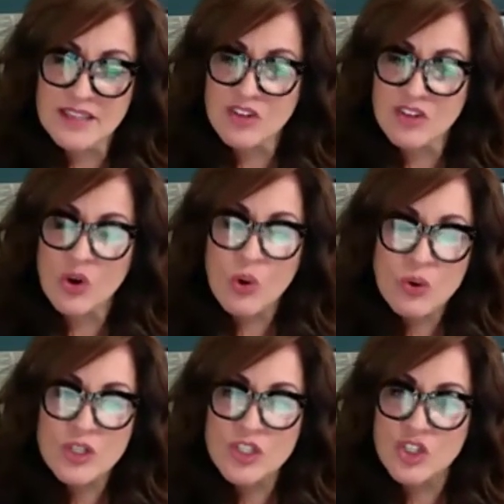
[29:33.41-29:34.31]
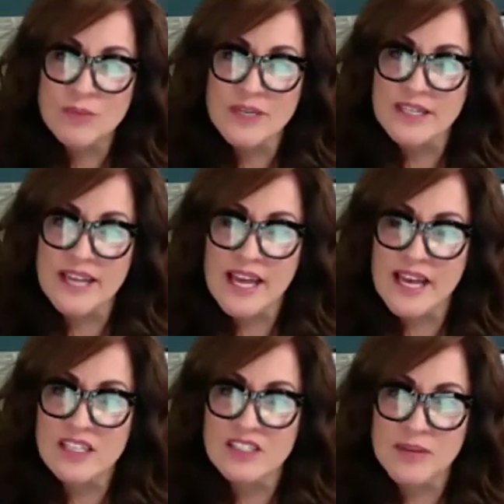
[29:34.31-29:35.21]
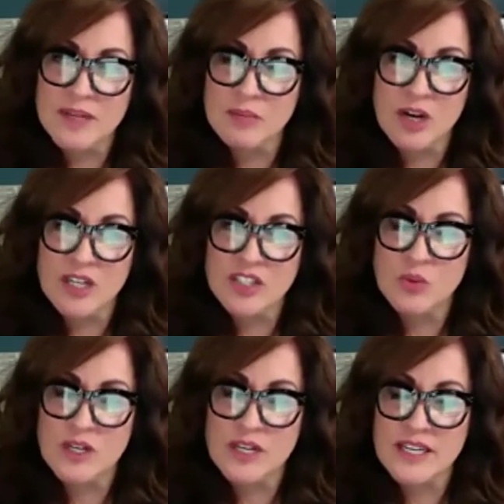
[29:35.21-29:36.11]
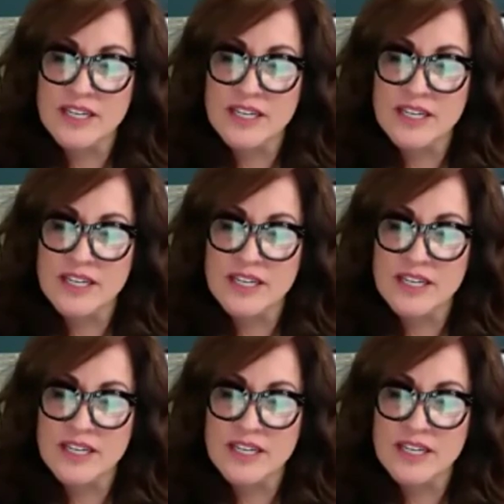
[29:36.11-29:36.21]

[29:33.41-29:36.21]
that the whole human has been brought to work.